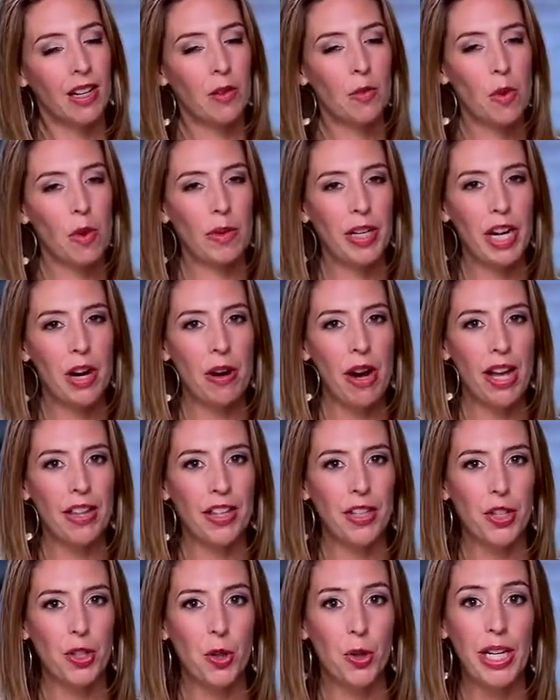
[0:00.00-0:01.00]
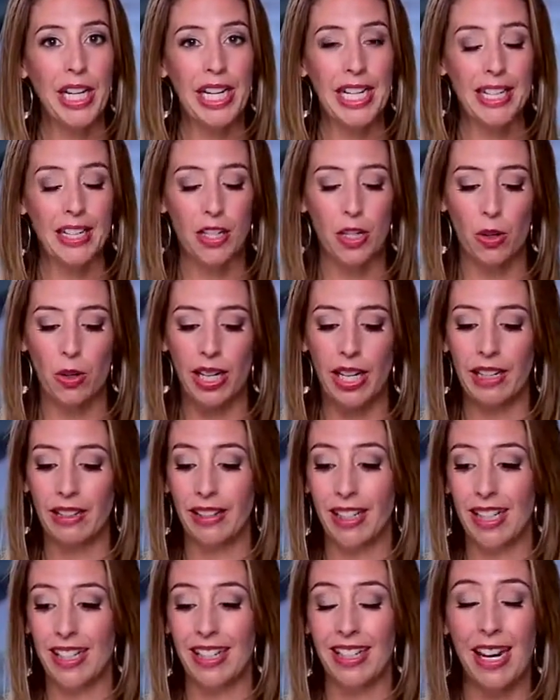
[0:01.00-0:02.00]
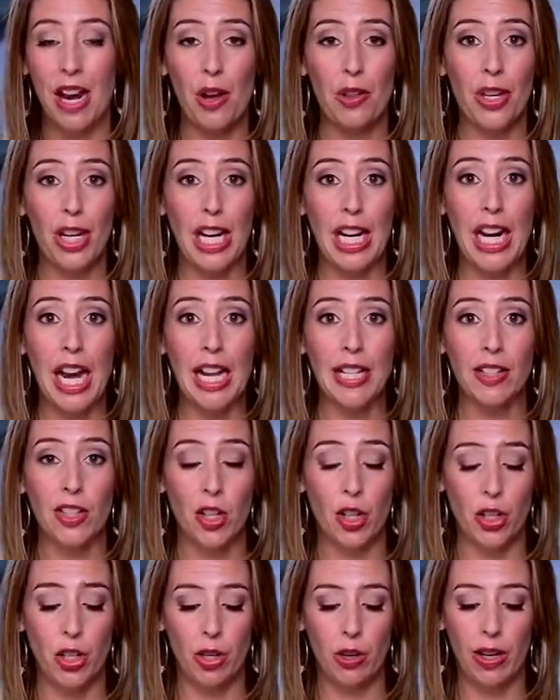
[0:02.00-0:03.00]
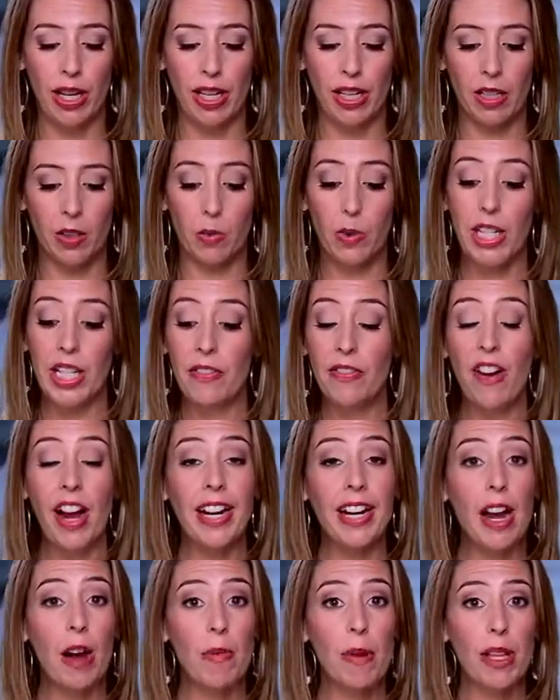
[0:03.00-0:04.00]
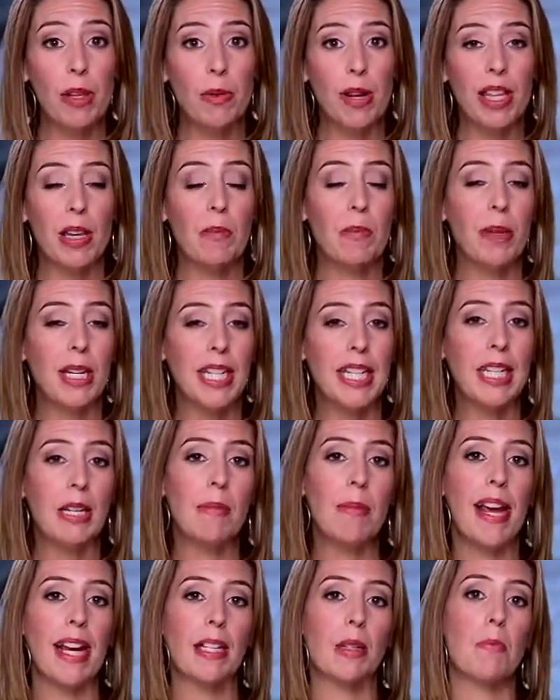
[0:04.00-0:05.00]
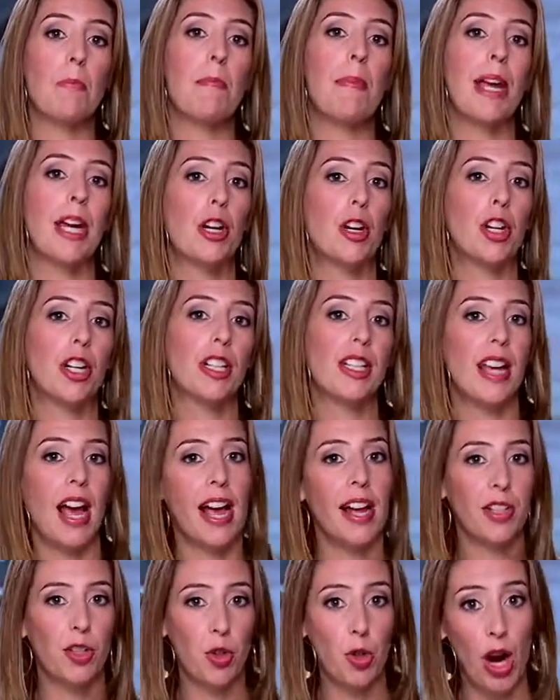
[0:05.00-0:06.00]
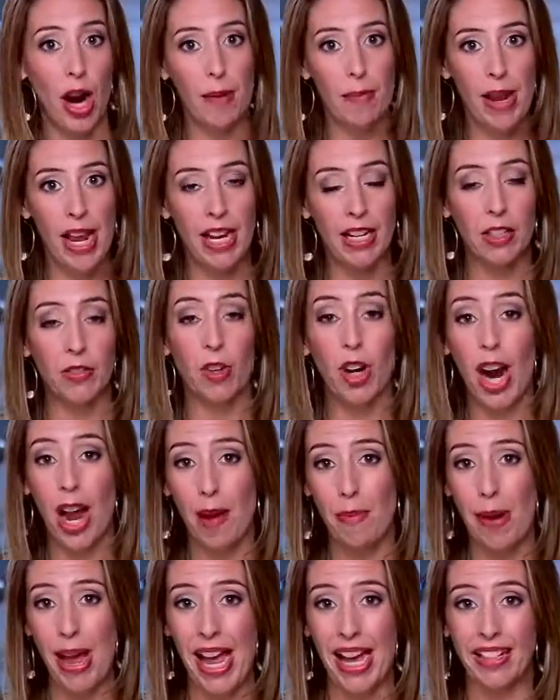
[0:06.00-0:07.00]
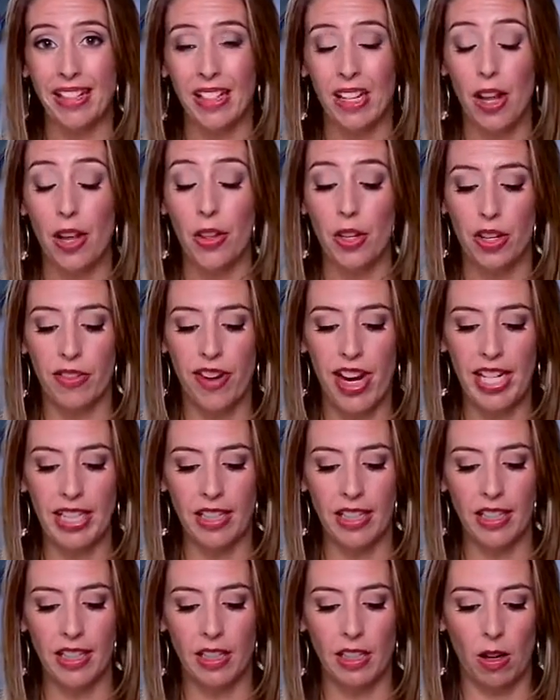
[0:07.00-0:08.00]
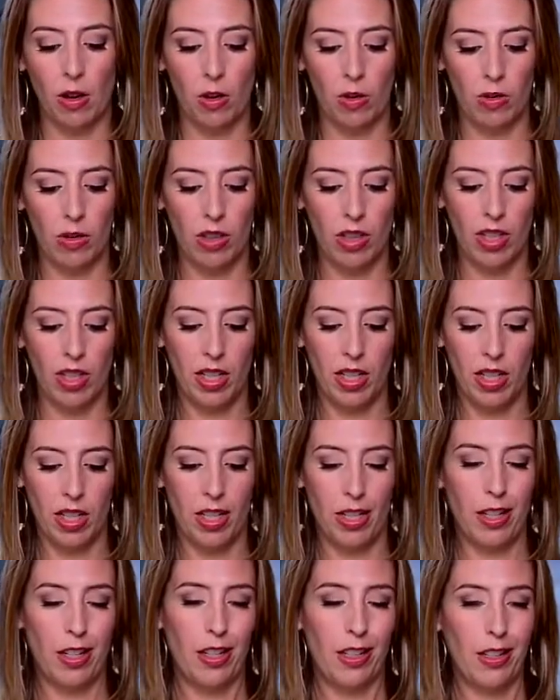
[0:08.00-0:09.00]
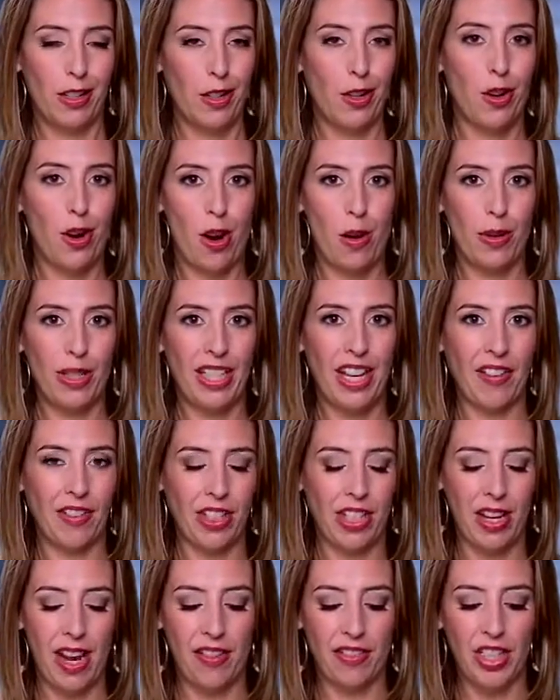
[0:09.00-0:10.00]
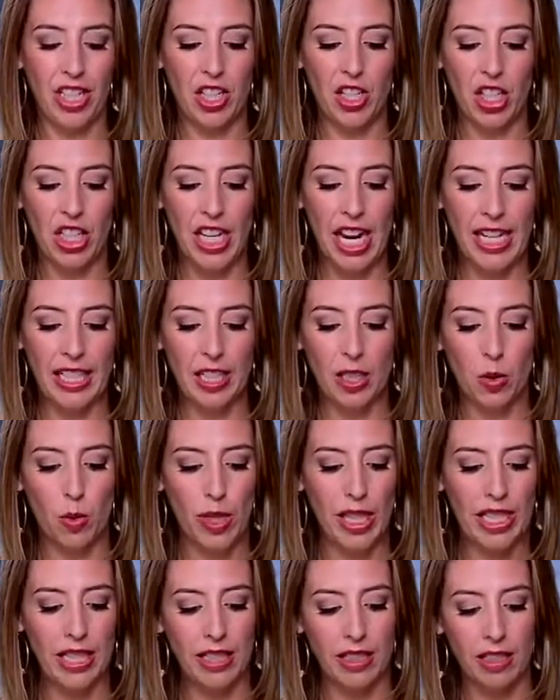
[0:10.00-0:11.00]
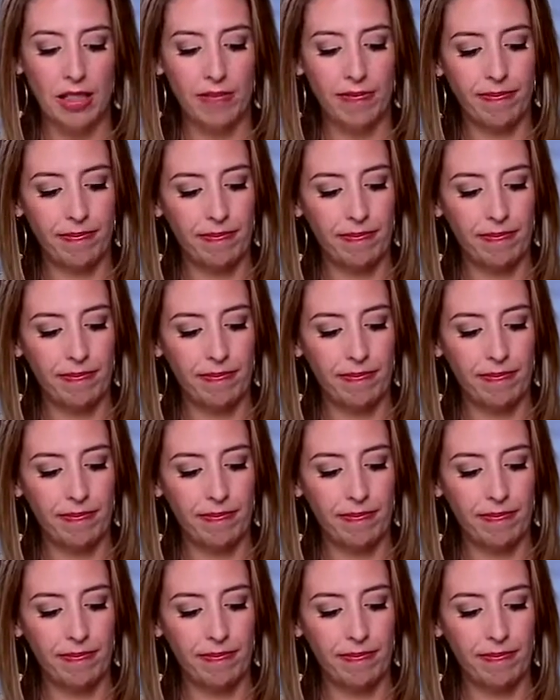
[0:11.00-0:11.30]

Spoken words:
Well, we know how the screen is doing. Let's see how the guts are doing. We did find out, by the way, that Beastie makes bigger size dry bags for iPads and other devices, so you don't always have to have such a tight squeeze.